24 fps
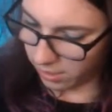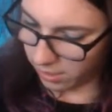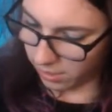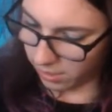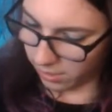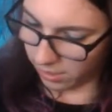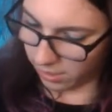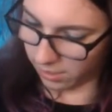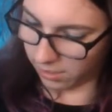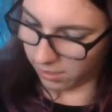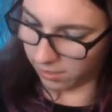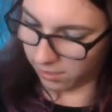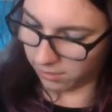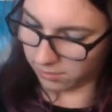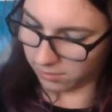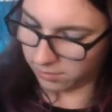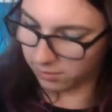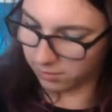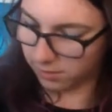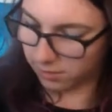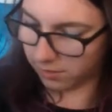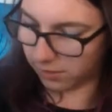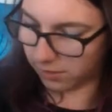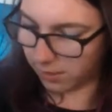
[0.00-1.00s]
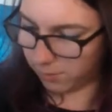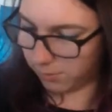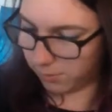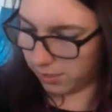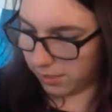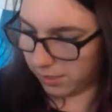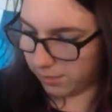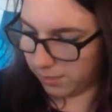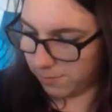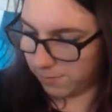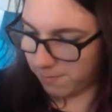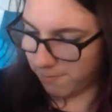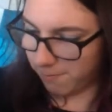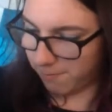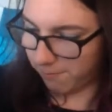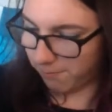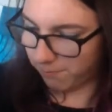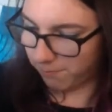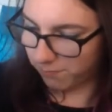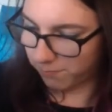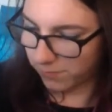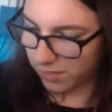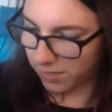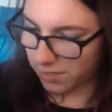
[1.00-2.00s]
And I'm like,
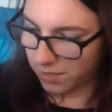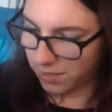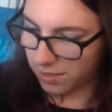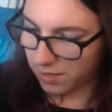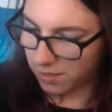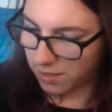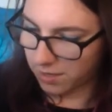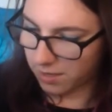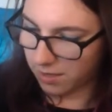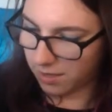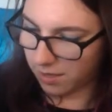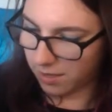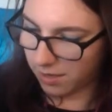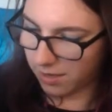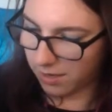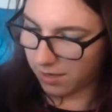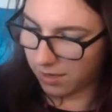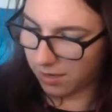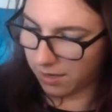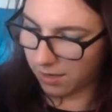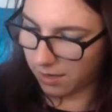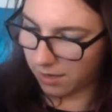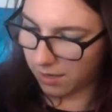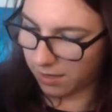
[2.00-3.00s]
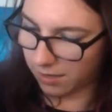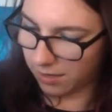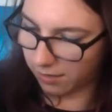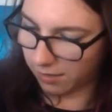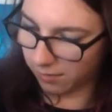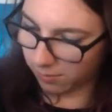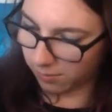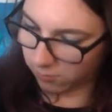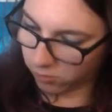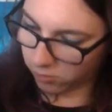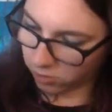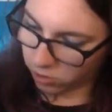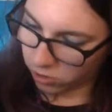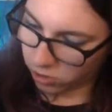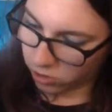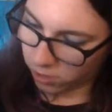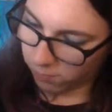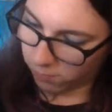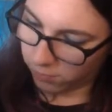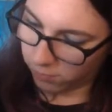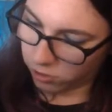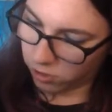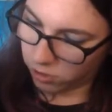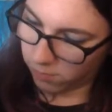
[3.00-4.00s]
I'm just
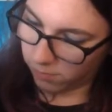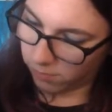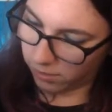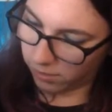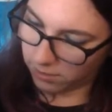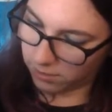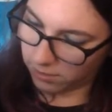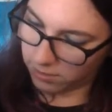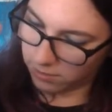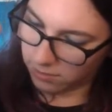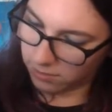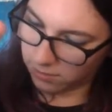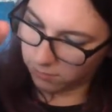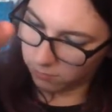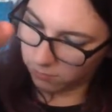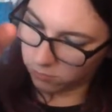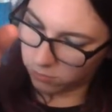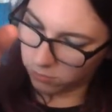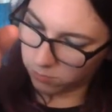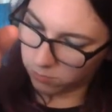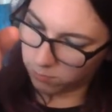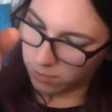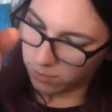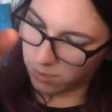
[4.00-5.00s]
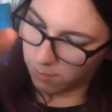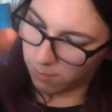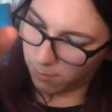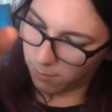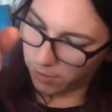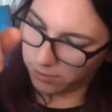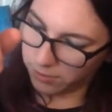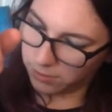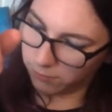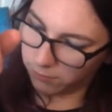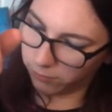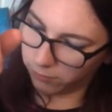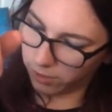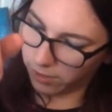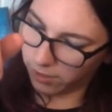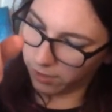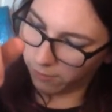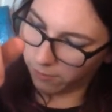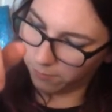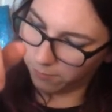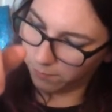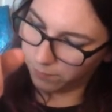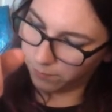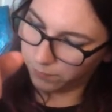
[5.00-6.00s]
snipping this. I'm just being impulsive right
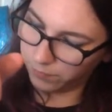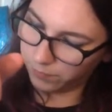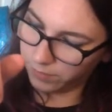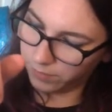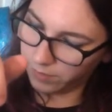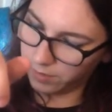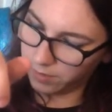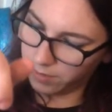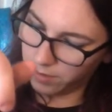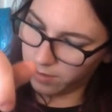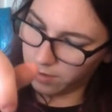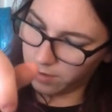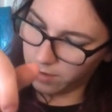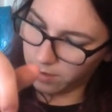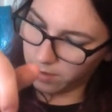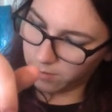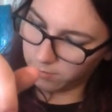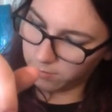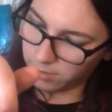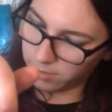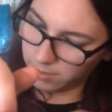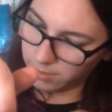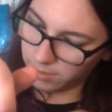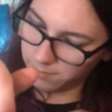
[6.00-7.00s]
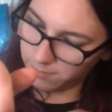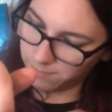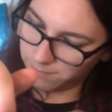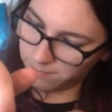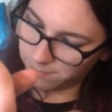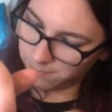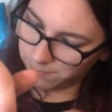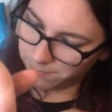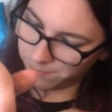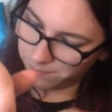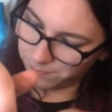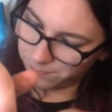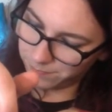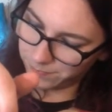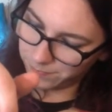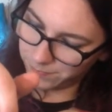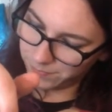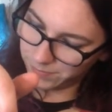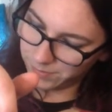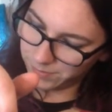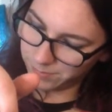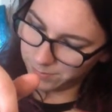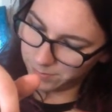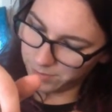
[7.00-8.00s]
now. I'm like, I'm
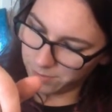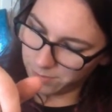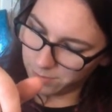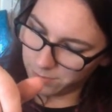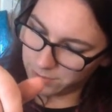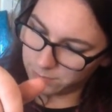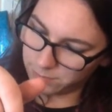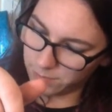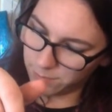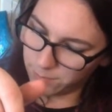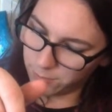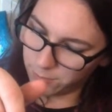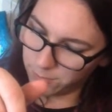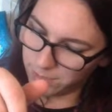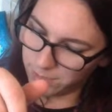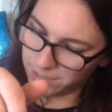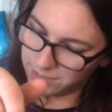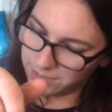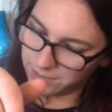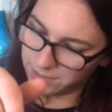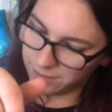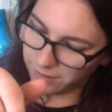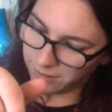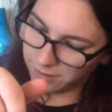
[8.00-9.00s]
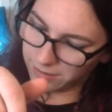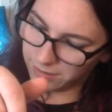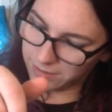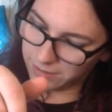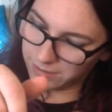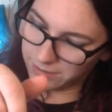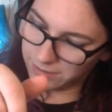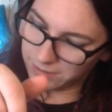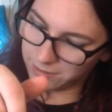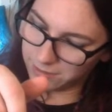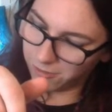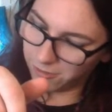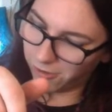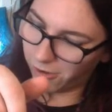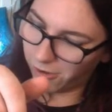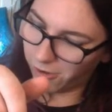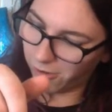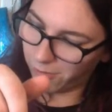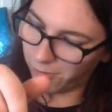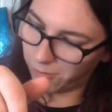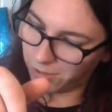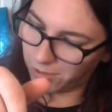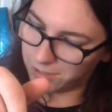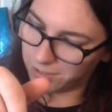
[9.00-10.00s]
gonna miss my mermaid stickers. So now
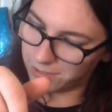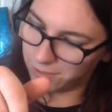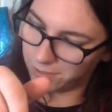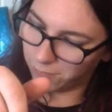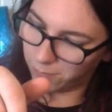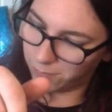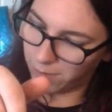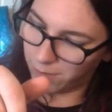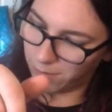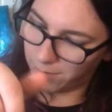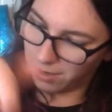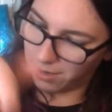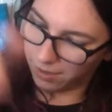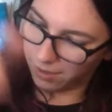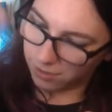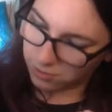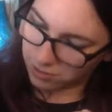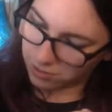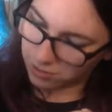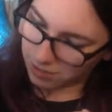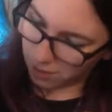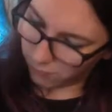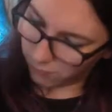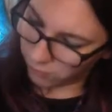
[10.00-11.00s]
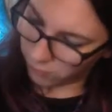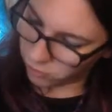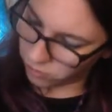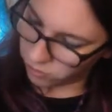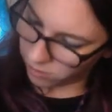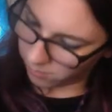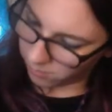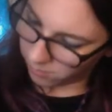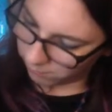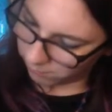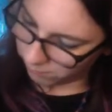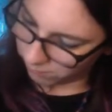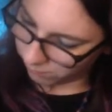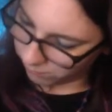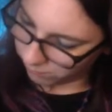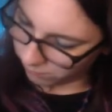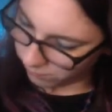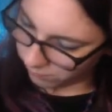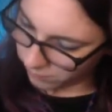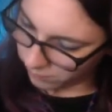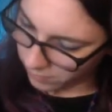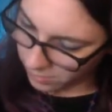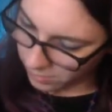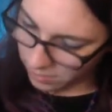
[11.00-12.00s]
I want to see if maybe I can salvage them.
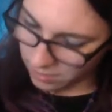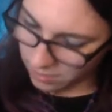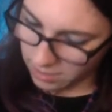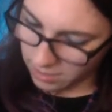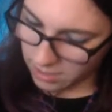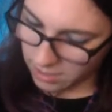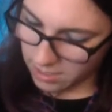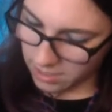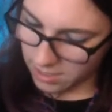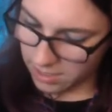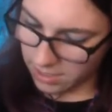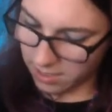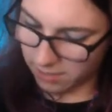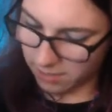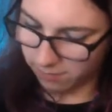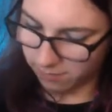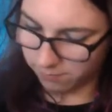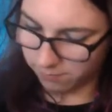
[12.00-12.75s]
Eh!